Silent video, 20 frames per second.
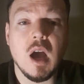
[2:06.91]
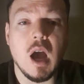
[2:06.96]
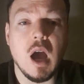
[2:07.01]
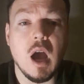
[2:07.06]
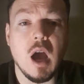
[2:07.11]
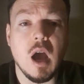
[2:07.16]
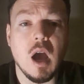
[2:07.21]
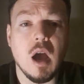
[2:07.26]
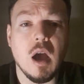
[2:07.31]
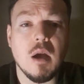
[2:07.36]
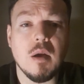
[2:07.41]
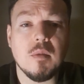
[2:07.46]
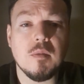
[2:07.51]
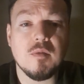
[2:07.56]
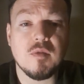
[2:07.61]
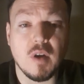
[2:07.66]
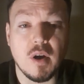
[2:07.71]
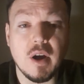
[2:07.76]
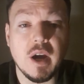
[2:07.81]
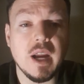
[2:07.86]

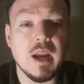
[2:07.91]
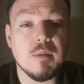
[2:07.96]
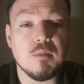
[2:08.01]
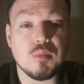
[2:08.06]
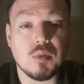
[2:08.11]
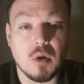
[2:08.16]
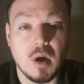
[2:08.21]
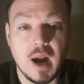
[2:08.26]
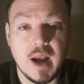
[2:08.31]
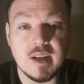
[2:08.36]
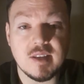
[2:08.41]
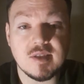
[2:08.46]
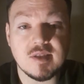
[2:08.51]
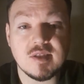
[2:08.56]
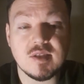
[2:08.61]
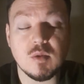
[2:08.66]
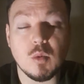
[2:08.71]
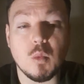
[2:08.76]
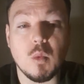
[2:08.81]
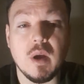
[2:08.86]
Very
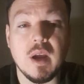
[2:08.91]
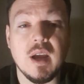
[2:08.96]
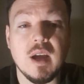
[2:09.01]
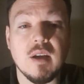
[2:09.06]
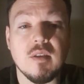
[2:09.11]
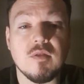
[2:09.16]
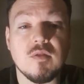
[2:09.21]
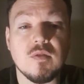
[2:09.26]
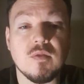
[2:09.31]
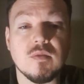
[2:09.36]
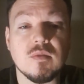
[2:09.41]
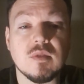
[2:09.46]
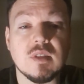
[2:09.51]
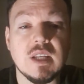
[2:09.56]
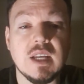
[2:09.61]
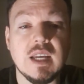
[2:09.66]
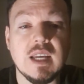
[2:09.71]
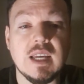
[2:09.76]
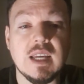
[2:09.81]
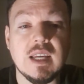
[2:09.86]
impressed with
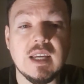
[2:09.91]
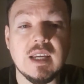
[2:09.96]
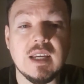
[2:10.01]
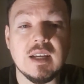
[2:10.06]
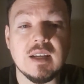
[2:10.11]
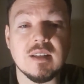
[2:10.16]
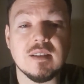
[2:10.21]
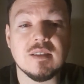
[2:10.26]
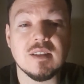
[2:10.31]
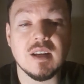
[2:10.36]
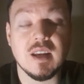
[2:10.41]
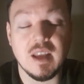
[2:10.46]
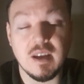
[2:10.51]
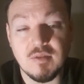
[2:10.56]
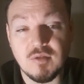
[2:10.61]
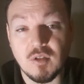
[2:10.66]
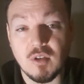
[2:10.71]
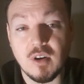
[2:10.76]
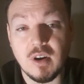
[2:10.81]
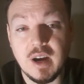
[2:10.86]
the
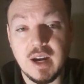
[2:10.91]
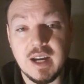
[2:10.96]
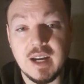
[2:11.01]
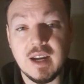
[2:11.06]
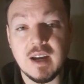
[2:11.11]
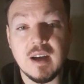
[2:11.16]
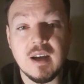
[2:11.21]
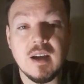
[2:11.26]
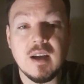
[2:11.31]
delivery,